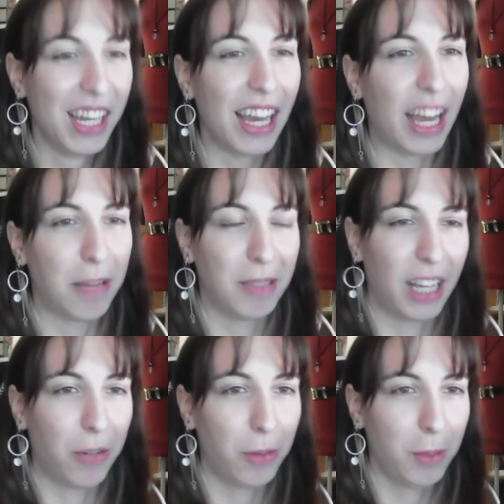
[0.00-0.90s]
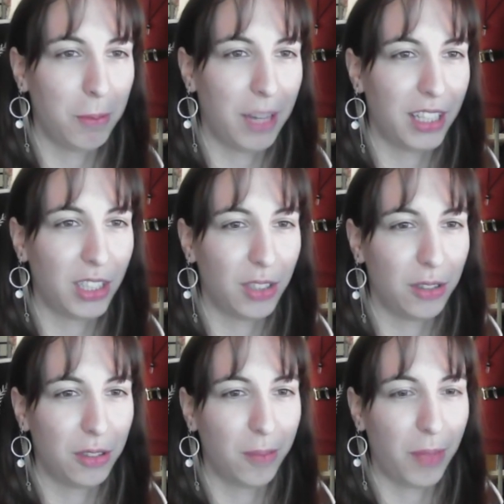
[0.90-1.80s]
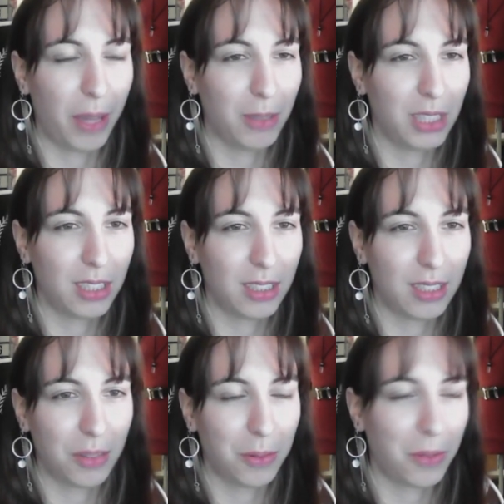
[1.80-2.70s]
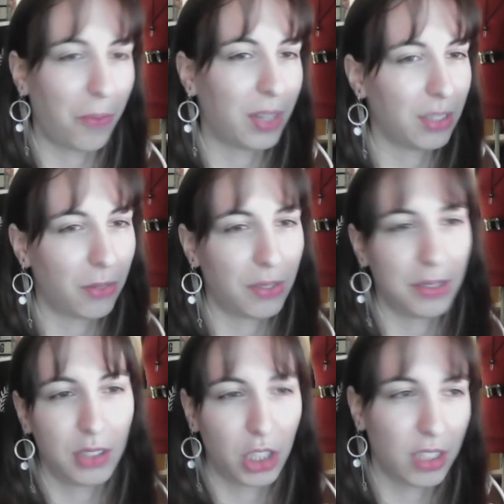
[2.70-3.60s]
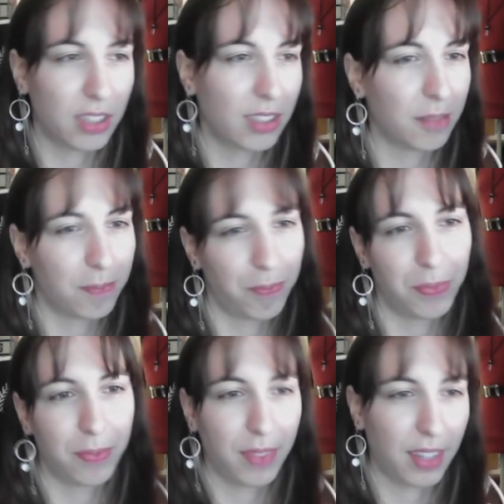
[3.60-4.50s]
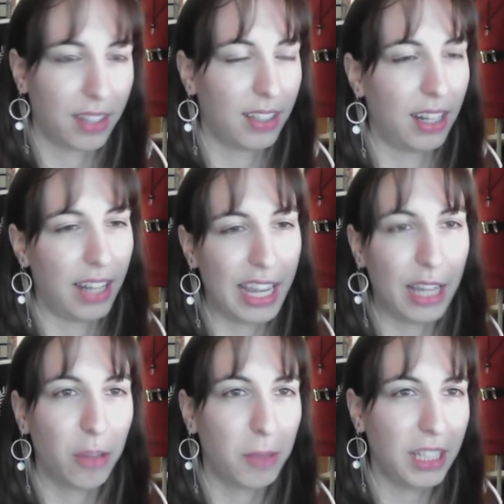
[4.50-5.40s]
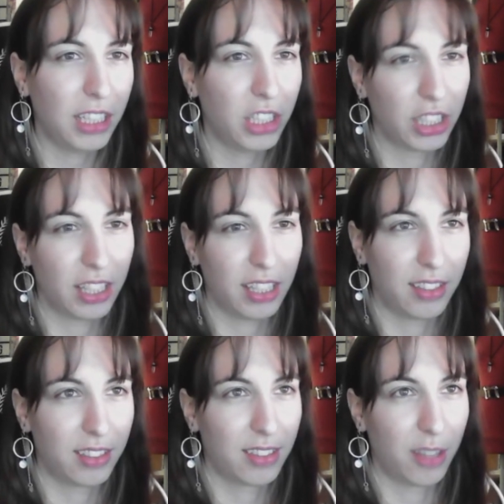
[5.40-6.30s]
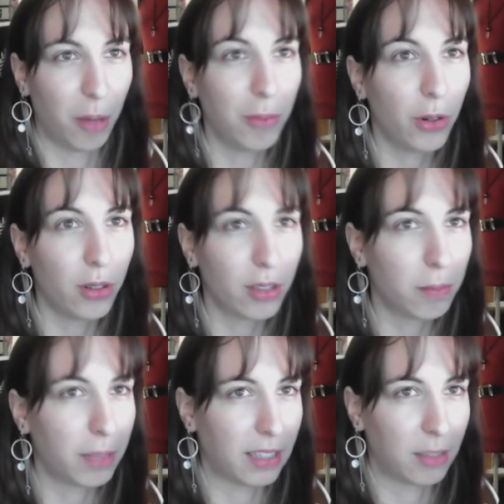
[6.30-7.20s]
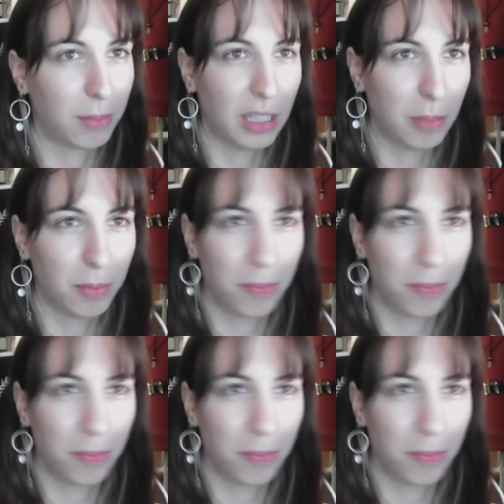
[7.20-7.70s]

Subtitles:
I mean, I would be mad too. I was just laying on the beach and then some girl picks me up.